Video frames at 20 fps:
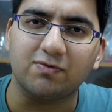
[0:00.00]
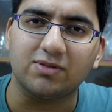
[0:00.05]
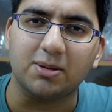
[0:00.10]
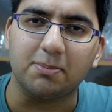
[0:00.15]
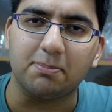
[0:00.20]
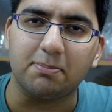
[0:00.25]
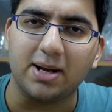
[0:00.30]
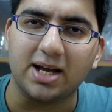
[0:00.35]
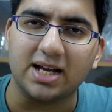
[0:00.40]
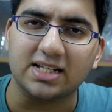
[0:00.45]

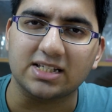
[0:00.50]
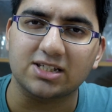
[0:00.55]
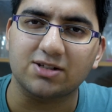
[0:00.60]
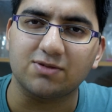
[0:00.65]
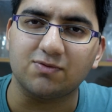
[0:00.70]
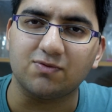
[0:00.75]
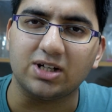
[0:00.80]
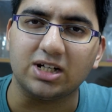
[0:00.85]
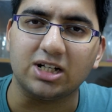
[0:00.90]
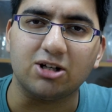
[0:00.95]
the
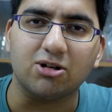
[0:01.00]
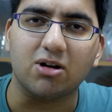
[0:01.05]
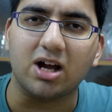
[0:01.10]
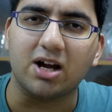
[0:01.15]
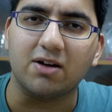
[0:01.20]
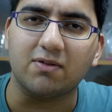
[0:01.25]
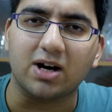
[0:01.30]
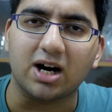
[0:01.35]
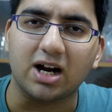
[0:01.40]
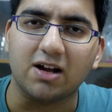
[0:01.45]
best video
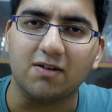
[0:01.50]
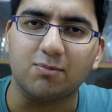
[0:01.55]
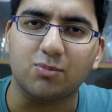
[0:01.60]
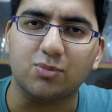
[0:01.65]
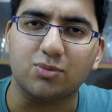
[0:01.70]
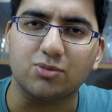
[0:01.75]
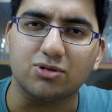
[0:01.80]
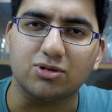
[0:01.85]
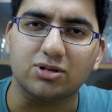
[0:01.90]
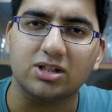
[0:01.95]
i ever
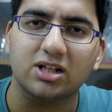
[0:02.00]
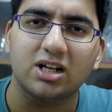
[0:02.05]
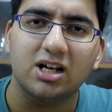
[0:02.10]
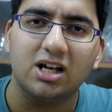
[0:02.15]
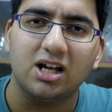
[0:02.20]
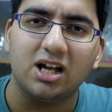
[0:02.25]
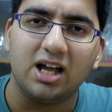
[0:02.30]
have put